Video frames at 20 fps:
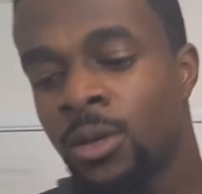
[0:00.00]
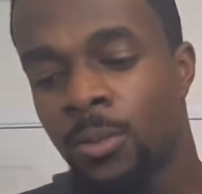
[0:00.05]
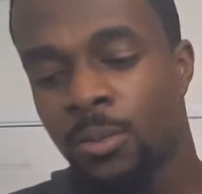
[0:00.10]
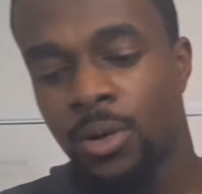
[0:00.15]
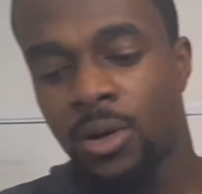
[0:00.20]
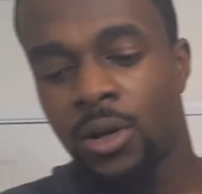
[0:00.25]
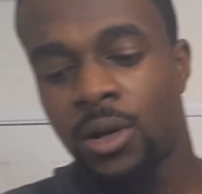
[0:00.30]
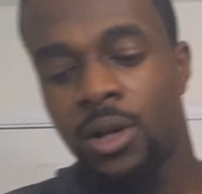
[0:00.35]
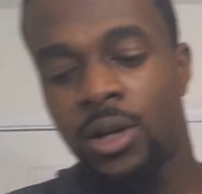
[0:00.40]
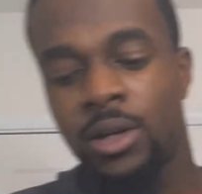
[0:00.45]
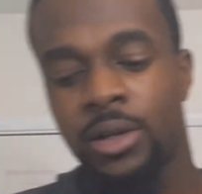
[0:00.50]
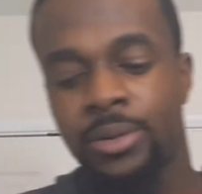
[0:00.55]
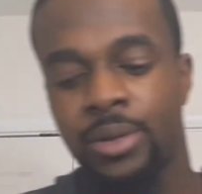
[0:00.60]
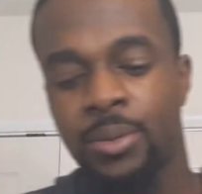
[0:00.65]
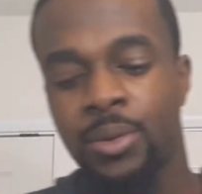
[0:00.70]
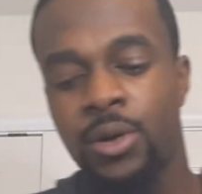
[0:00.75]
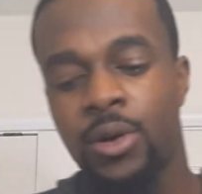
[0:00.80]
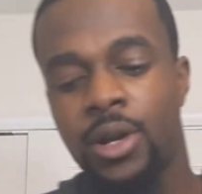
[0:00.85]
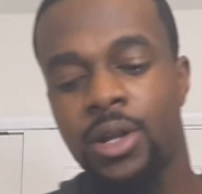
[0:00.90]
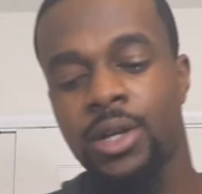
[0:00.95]
But let
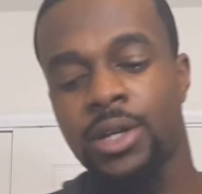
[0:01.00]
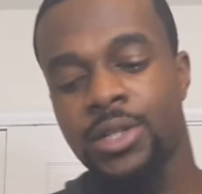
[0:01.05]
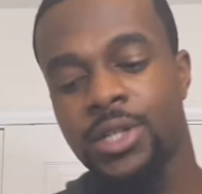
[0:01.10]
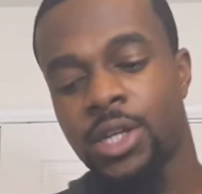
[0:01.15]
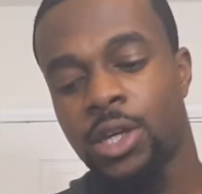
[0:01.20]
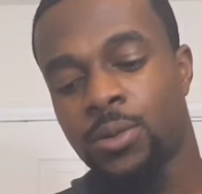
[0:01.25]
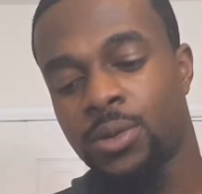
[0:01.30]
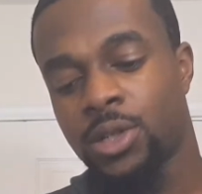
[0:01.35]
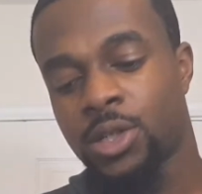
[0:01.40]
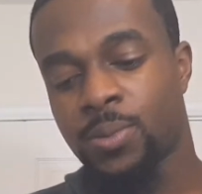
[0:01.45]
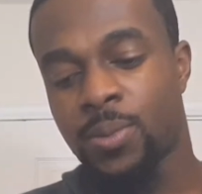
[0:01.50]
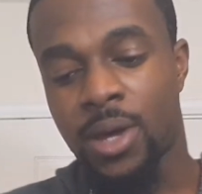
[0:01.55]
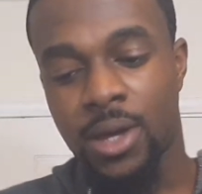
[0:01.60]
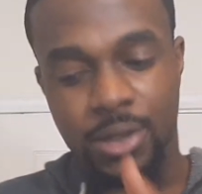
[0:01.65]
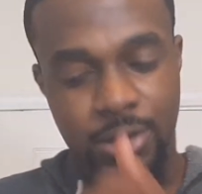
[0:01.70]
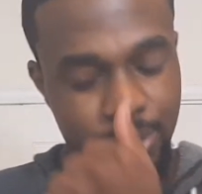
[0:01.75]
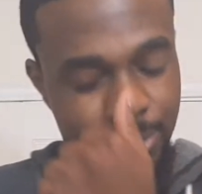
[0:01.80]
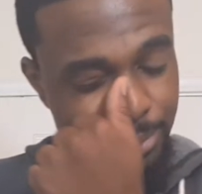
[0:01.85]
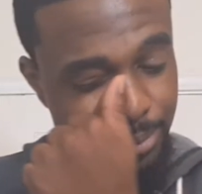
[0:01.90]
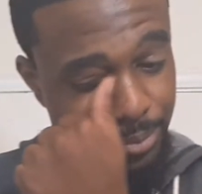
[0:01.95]
me go ahead and continue with the
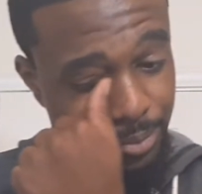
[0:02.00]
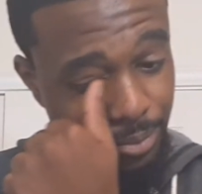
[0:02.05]
specs.